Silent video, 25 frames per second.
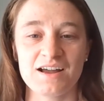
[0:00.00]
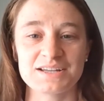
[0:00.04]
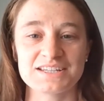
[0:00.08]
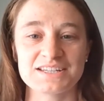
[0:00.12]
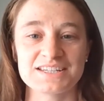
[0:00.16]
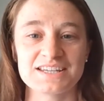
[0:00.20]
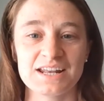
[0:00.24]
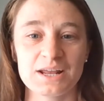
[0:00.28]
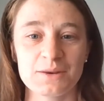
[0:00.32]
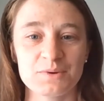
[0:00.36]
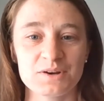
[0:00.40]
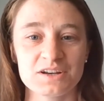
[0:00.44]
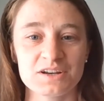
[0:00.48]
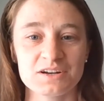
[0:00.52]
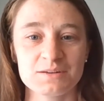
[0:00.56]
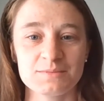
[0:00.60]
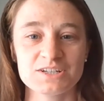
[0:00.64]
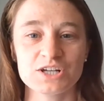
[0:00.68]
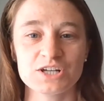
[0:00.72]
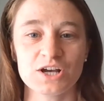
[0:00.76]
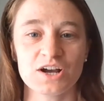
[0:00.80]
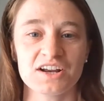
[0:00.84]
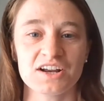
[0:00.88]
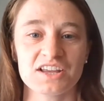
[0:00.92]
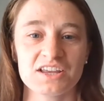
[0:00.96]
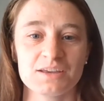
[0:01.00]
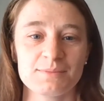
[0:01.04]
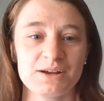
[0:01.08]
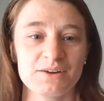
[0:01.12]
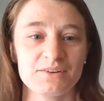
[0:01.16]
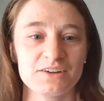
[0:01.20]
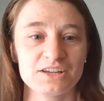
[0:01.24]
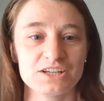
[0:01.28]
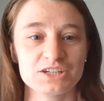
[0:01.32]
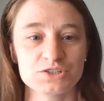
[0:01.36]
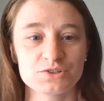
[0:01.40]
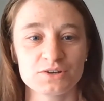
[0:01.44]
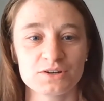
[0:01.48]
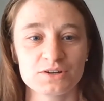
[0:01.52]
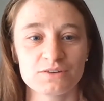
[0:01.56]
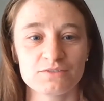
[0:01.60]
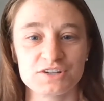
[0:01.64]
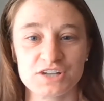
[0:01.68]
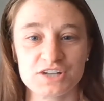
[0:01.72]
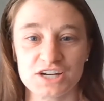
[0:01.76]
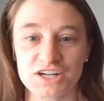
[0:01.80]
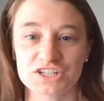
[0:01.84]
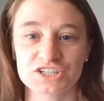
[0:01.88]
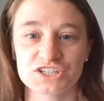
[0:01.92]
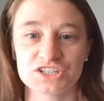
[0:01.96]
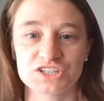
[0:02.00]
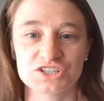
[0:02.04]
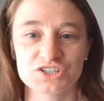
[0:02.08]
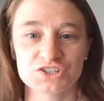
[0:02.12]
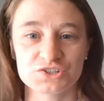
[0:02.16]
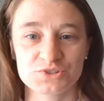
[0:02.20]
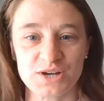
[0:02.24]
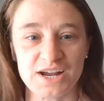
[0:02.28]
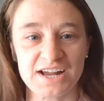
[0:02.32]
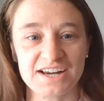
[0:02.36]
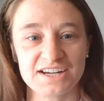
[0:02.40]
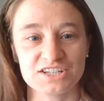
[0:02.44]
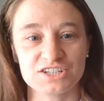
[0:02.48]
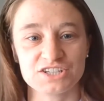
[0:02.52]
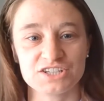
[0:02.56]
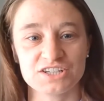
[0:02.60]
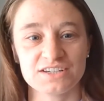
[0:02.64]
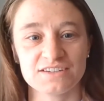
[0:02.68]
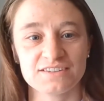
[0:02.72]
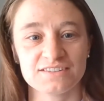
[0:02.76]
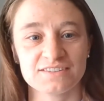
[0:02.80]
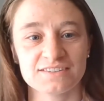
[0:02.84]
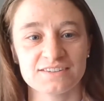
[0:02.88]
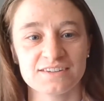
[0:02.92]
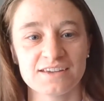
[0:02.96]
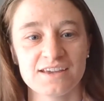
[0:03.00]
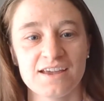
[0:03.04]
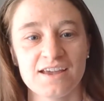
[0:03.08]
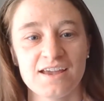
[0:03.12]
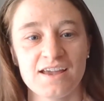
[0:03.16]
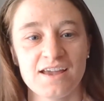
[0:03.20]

Today we're going to be talking about injury reduction strategies.